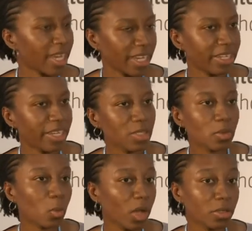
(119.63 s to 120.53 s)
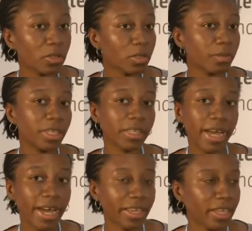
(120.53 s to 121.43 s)
And yes, one could be the
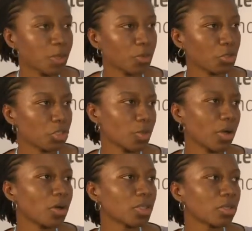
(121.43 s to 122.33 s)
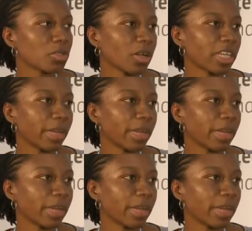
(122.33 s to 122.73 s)
high exposures. We're also talking